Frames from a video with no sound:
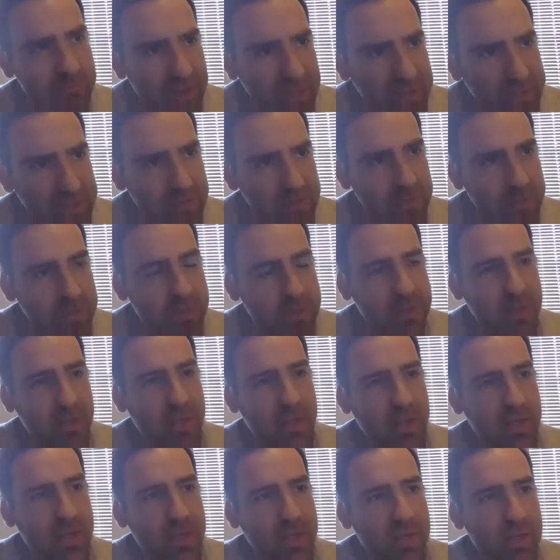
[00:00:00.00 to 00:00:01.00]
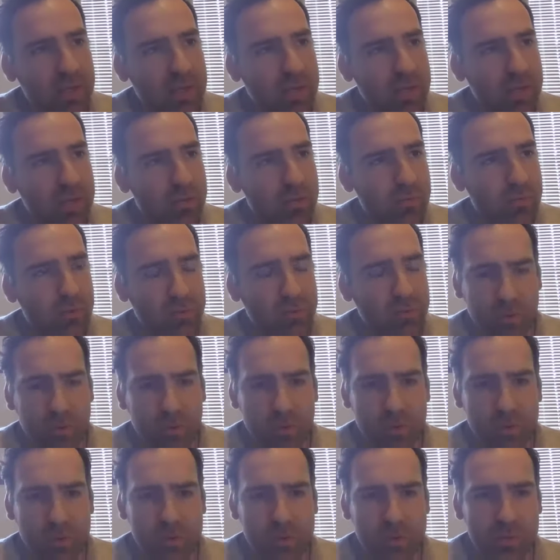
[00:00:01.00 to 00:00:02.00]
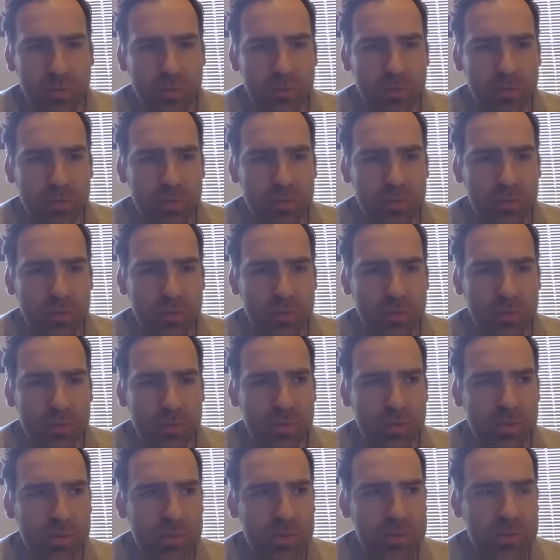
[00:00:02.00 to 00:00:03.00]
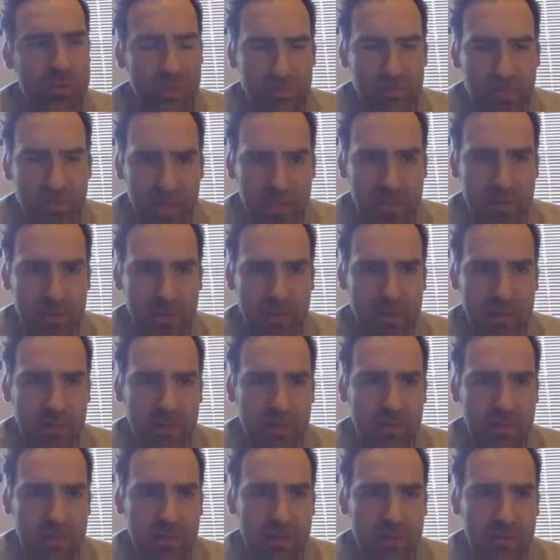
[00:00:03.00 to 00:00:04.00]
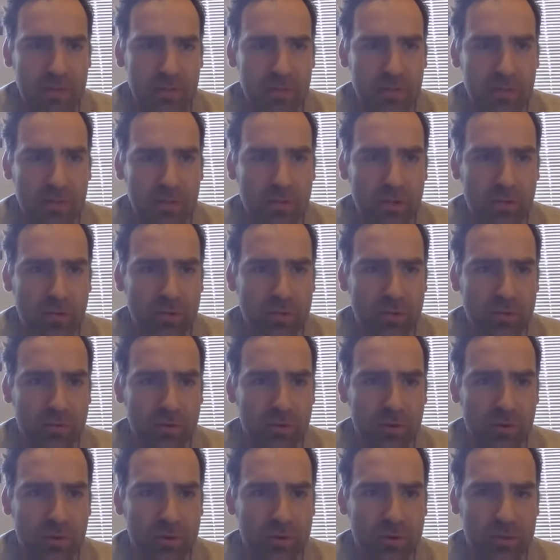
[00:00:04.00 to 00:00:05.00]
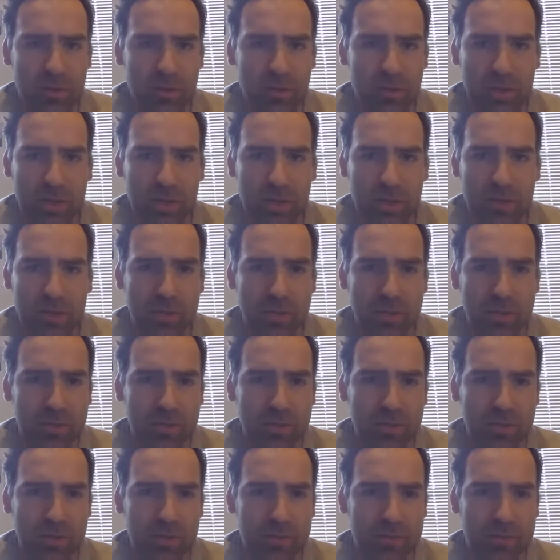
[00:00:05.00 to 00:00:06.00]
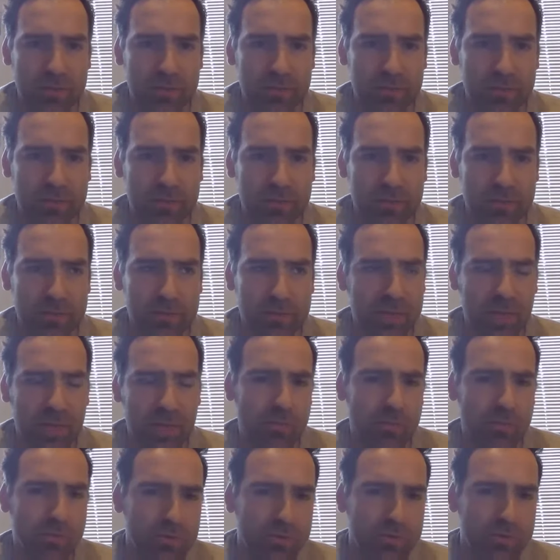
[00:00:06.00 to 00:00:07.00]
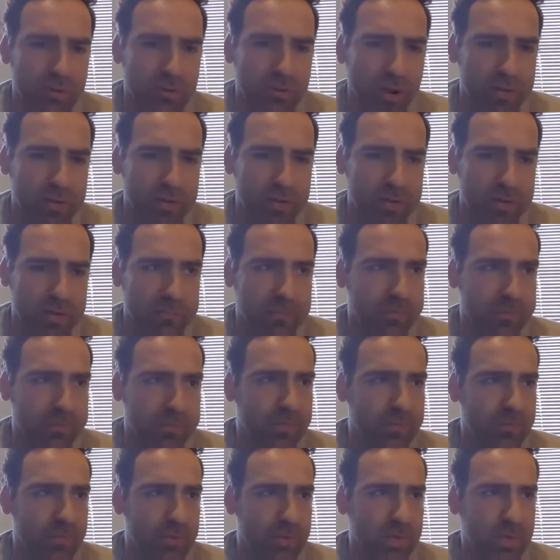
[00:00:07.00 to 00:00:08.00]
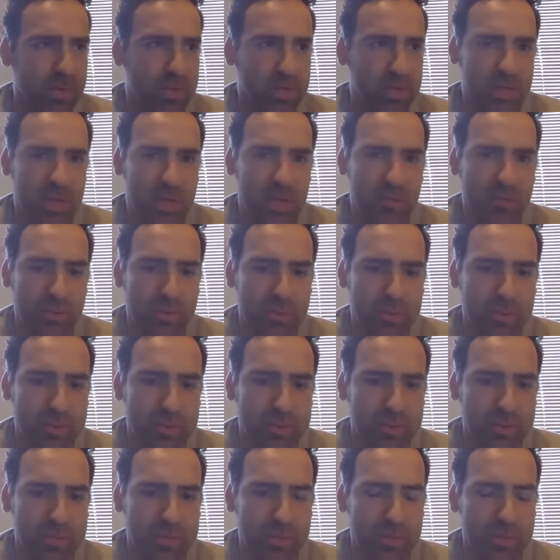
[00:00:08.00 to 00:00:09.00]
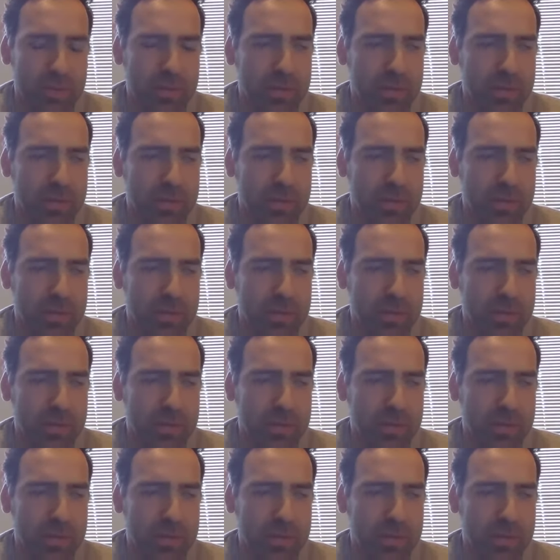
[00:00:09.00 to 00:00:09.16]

peasants refused to submit to the local authorities like other ones did. They kept on fighting for years afterwards.